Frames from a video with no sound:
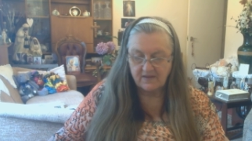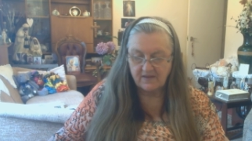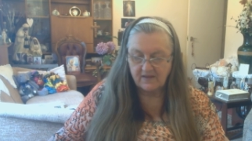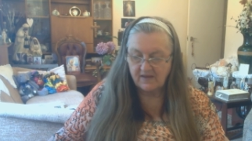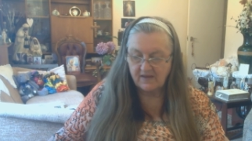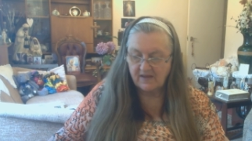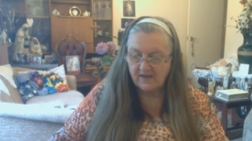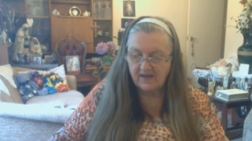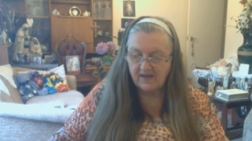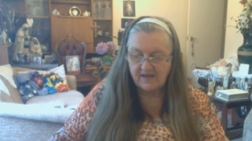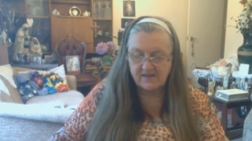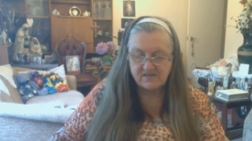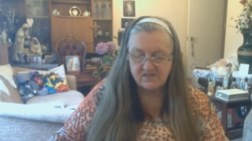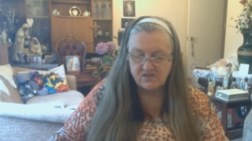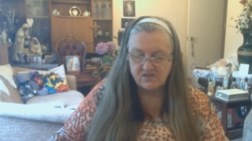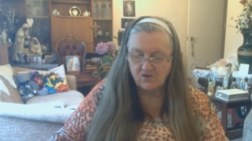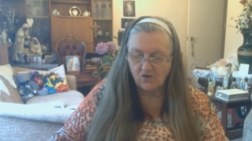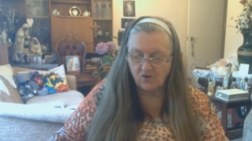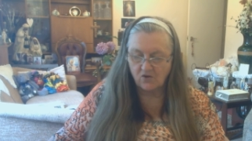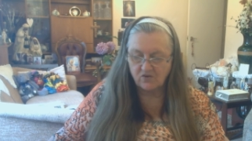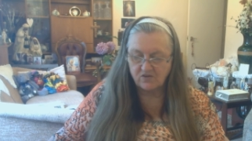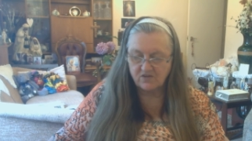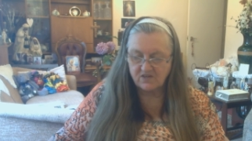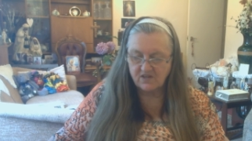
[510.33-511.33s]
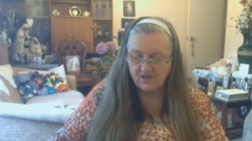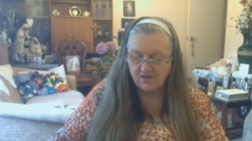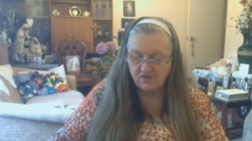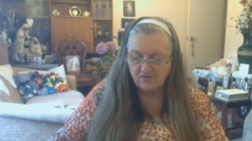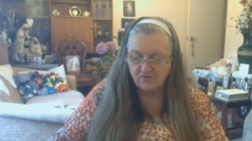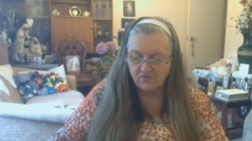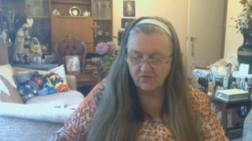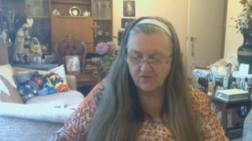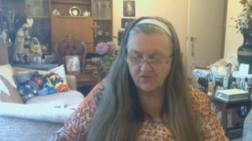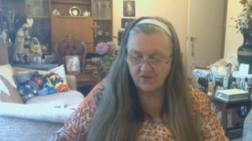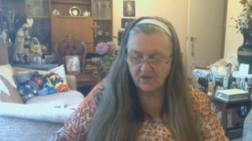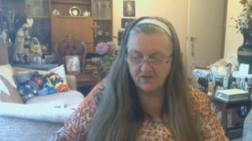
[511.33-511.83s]
He has not dealt
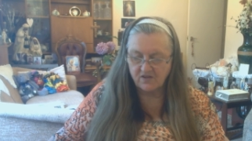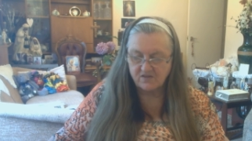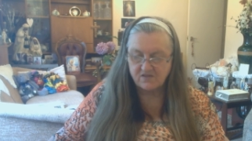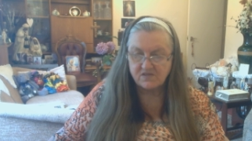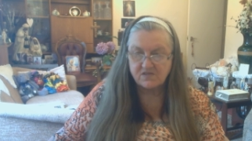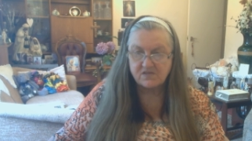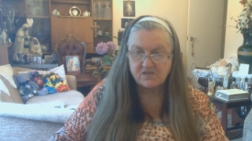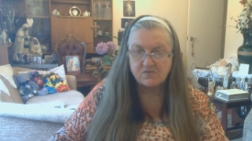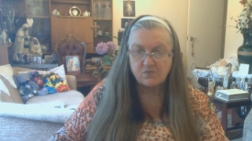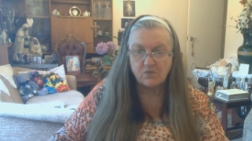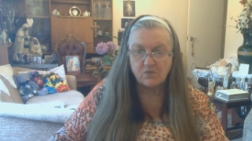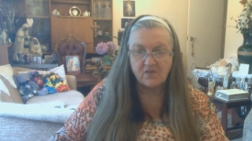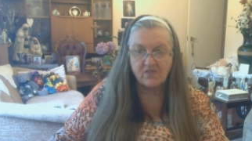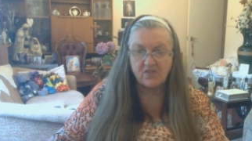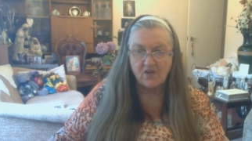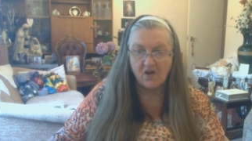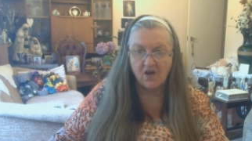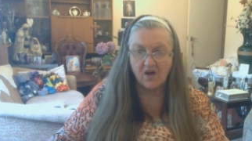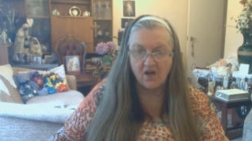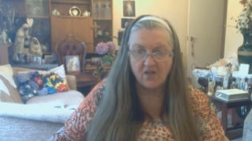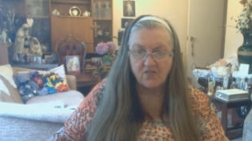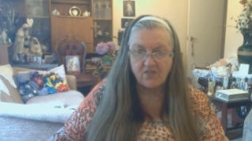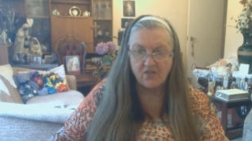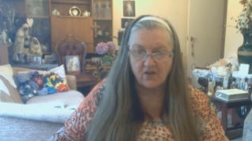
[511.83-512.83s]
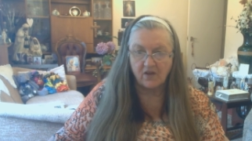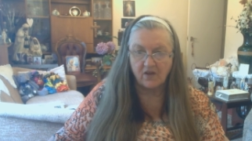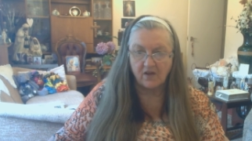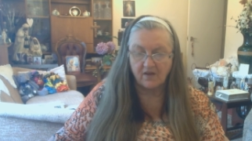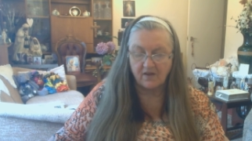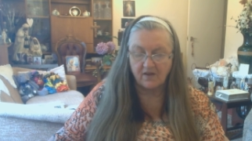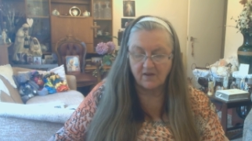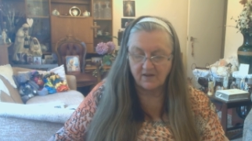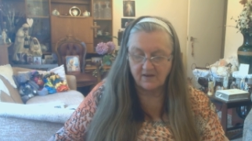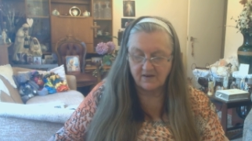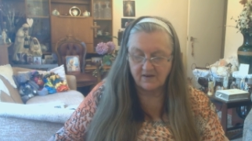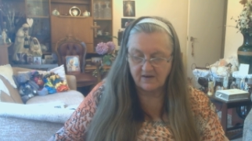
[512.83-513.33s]
thus with other
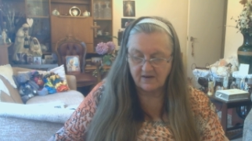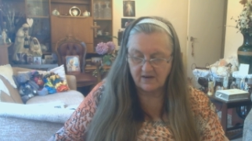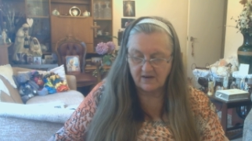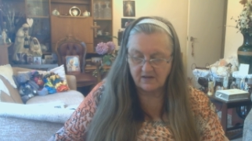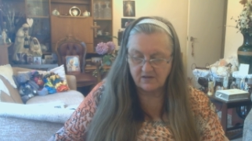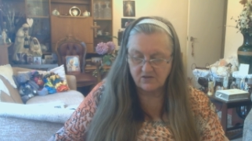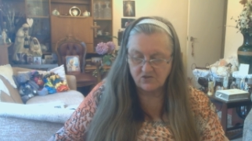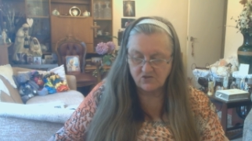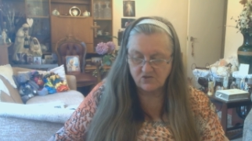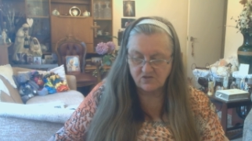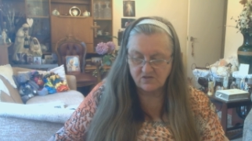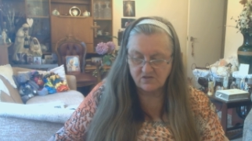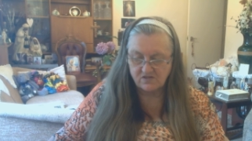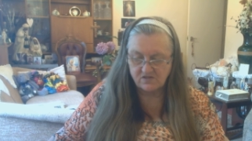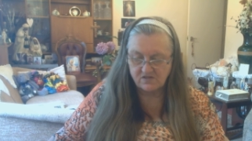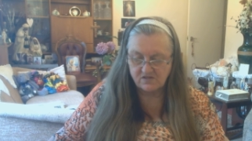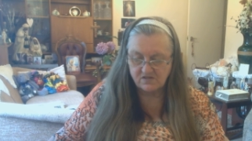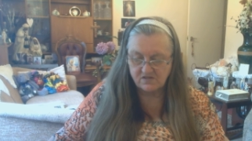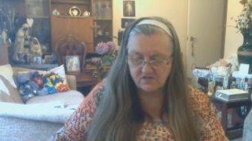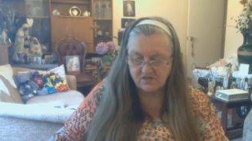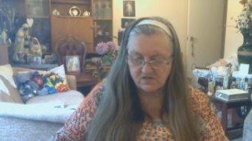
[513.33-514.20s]
nations.